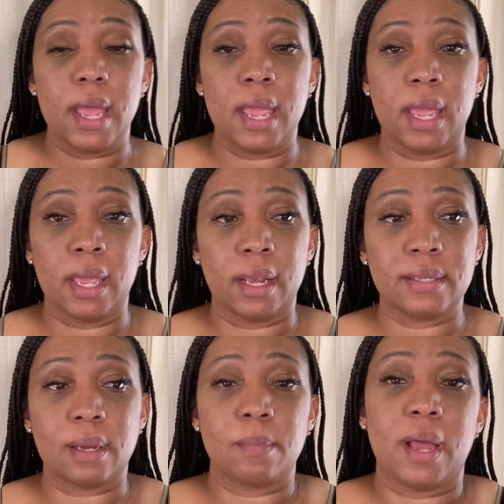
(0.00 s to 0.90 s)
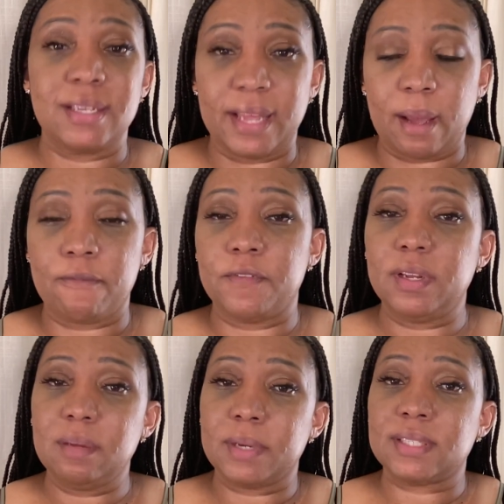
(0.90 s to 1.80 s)
and because it's like I'm
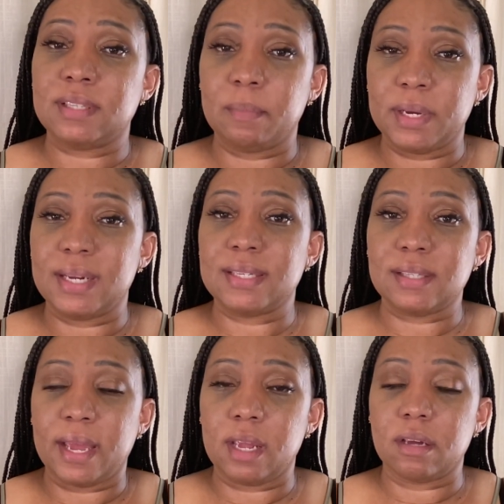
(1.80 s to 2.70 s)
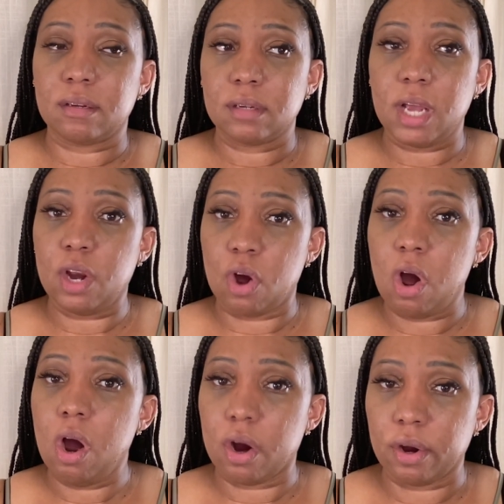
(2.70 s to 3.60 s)
feeling my stomach and it's like kind of
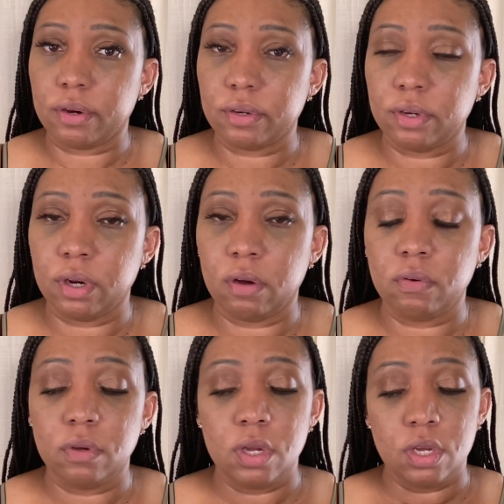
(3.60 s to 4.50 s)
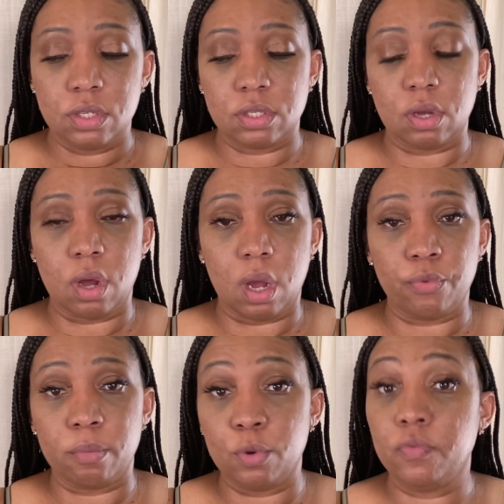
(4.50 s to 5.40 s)
hard, So I'm
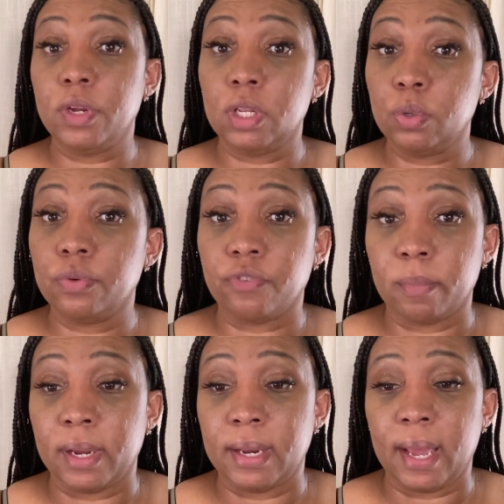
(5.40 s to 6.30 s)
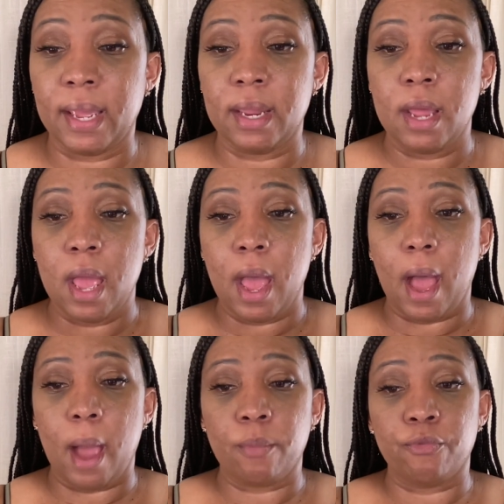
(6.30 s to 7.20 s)
removing gluten from my diet.
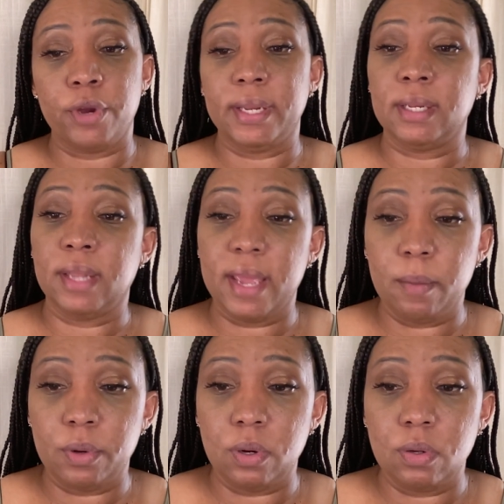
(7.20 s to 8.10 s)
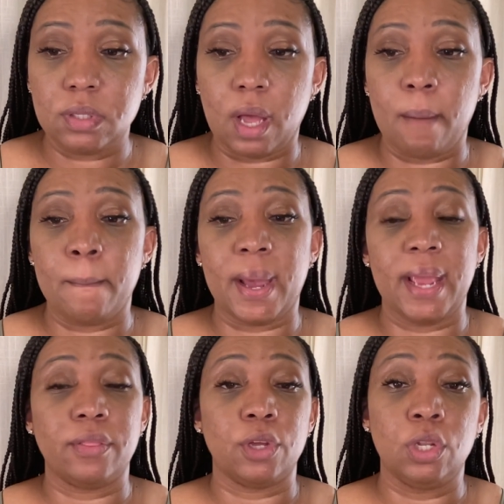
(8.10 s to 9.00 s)
I'm reading labels. I'm
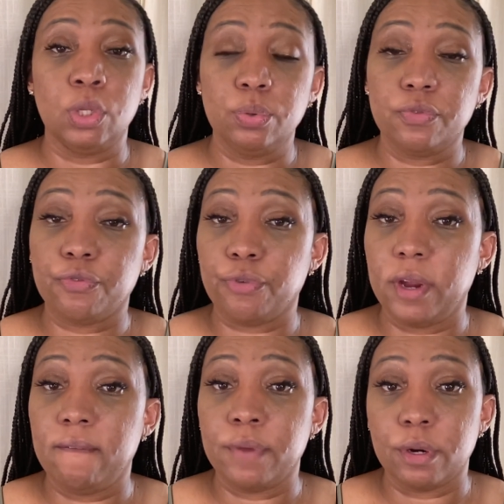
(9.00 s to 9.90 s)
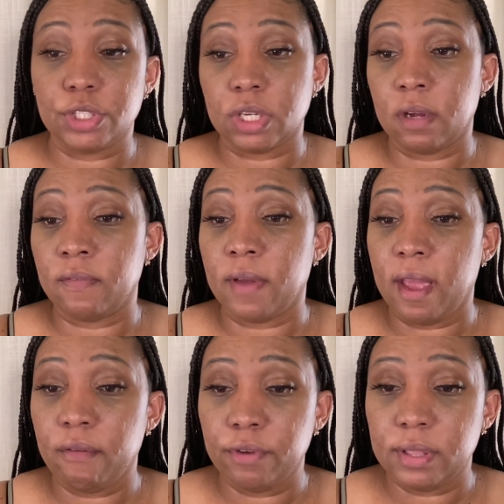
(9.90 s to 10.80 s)
buying the gluten-free version of
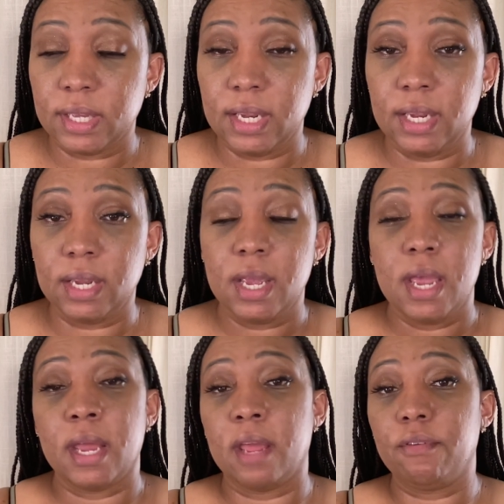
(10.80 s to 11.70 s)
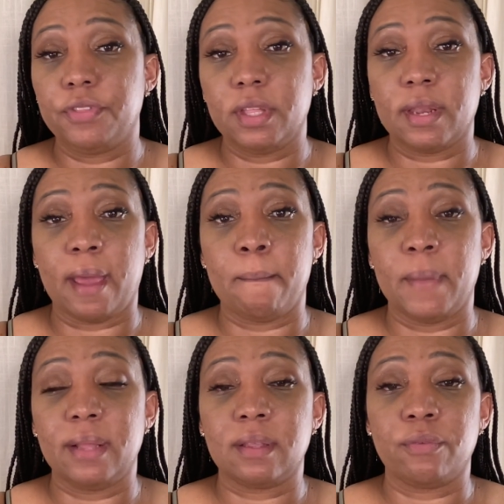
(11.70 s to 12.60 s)
everything, and everything that I
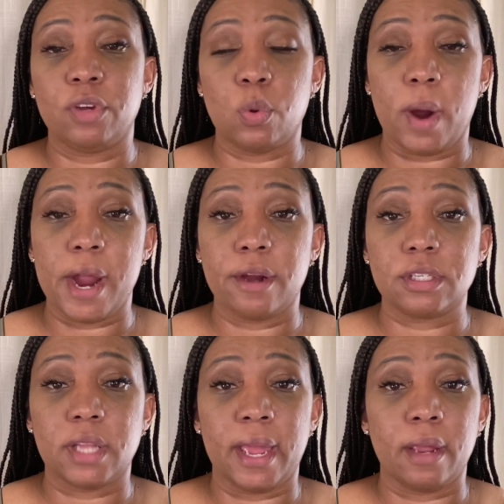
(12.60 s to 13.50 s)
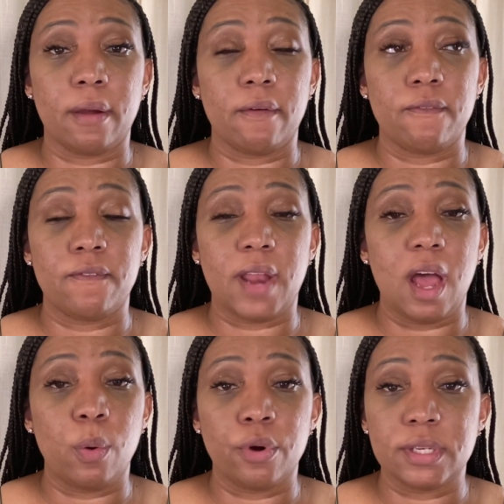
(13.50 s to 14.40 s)
make that requires like
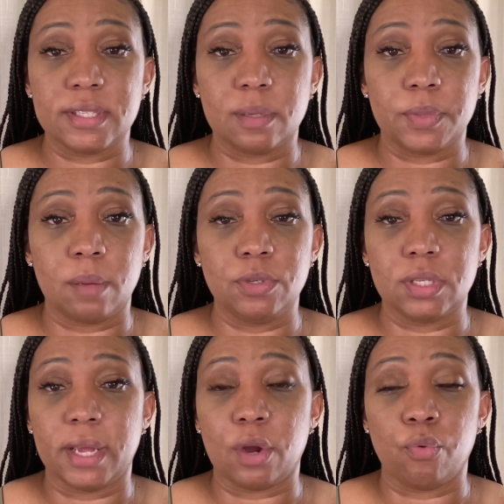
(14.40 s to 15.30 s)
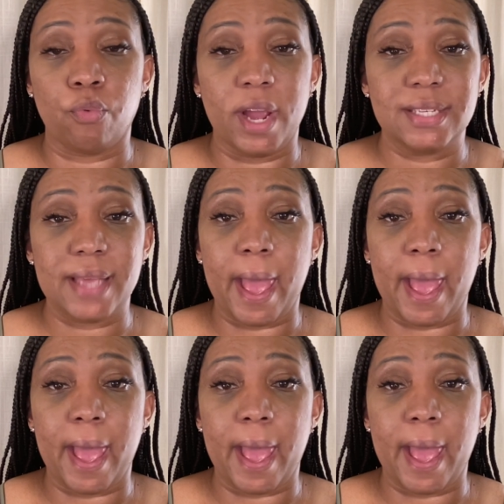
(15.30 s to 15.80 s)
flour or something. I'm using like a rice